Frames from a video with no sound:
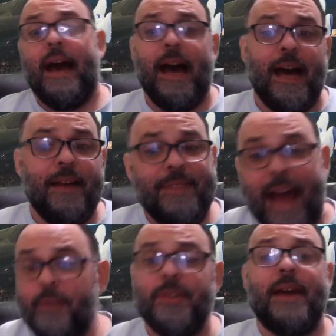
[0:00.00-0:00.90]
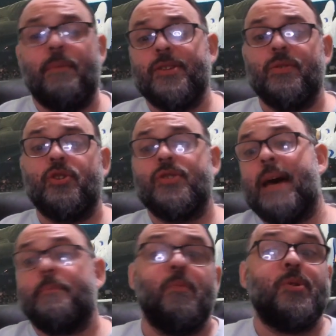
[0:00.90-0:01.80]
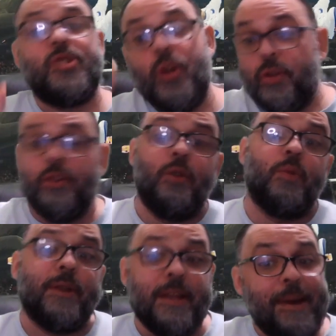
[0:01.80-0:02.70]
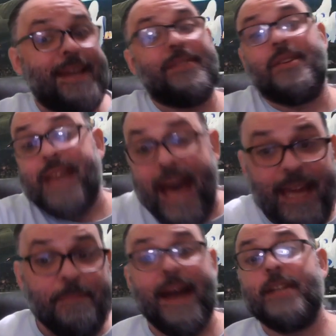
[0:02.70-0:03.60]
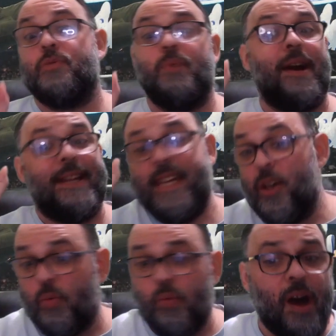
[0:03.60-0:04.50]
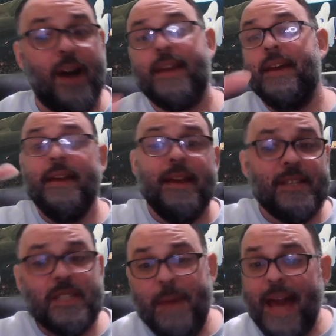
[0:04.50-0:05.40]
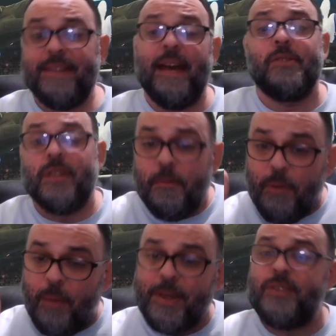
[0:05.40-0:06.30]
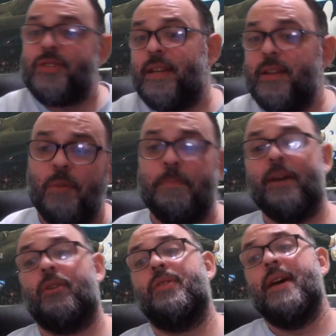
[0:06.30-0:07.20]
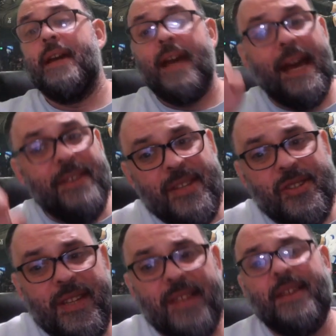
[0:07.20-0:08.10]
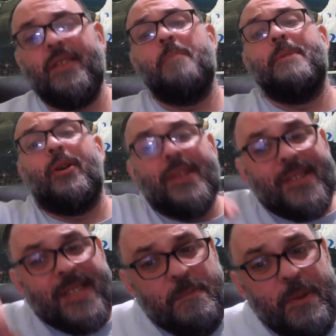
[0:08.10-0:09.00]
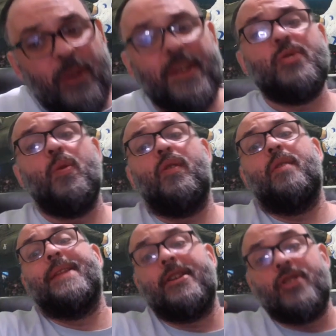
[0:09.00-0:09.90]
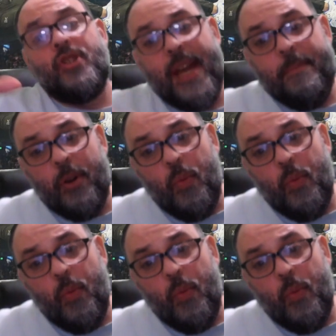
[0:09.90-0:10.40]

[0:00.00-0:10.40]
Now that resolution's happened, we still don't know. Might get the tag match. We got heel Rock. SmackDown's going to probably continue to build. And this is continuing the building. This is building to Elimination Chamber.